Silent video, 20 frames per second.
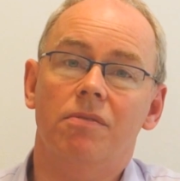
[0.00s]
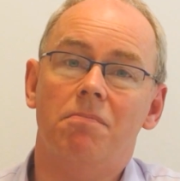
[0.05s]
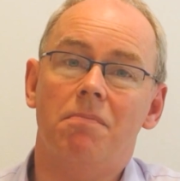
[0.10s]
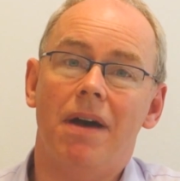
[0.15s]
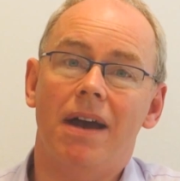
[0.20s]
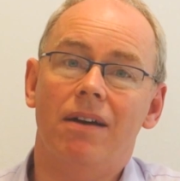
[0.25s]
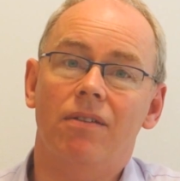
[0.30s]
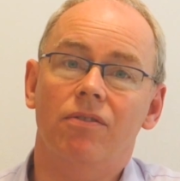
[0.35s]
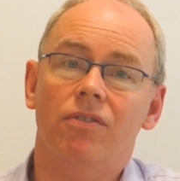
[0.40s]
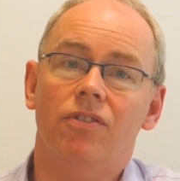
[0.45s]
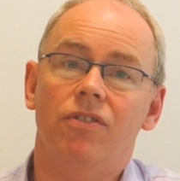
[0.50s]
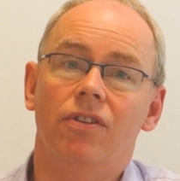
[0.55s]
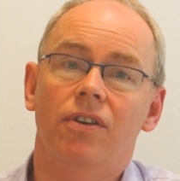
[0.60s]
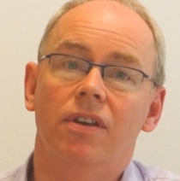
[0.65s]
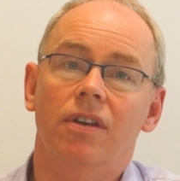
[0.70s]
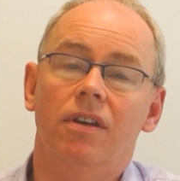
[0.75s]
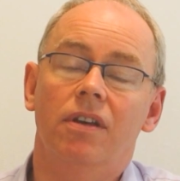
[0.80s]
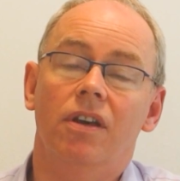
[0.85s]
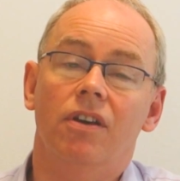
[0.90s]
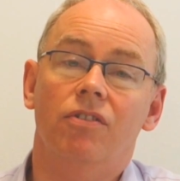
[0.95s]
amount
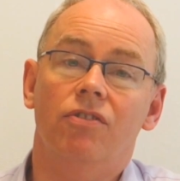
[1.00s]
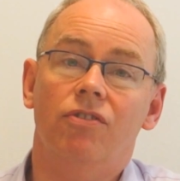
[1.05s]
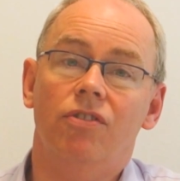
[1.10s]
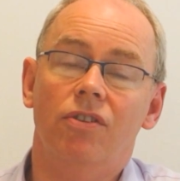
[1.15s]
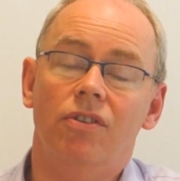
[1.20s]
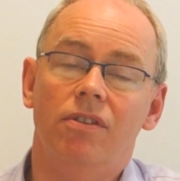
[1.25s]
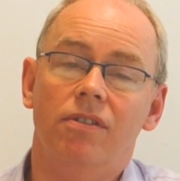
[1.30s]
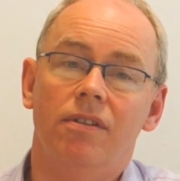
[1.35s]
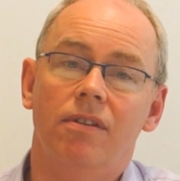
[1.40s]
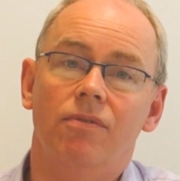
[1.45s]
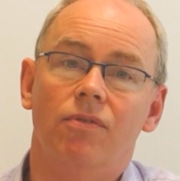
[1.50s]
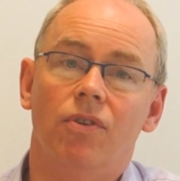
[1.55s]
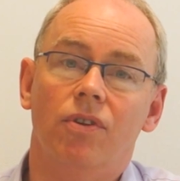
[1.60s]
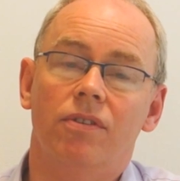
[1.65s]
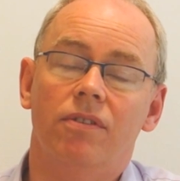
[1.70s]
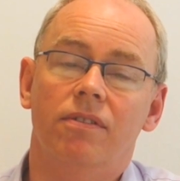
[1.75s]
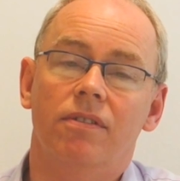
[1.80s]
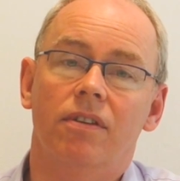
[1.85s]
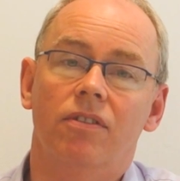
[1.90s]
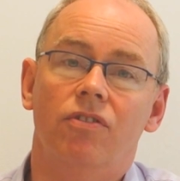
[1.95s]
as soon as the
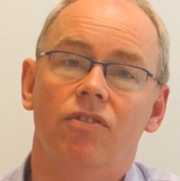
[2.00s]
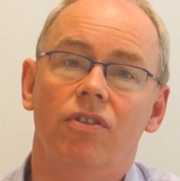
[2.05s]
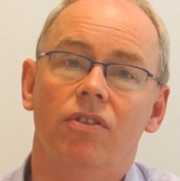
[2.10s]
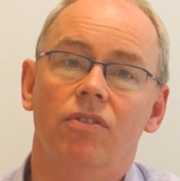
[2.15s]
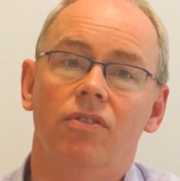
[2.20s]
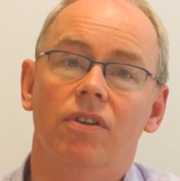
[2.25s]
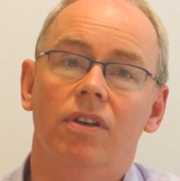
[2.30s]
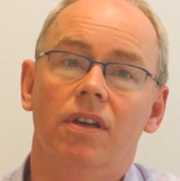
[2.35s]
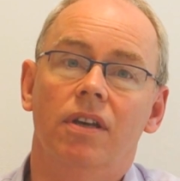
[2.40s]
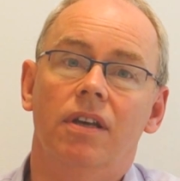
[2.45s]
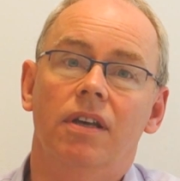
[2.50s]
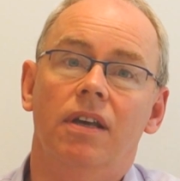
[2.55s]
invoice is issued,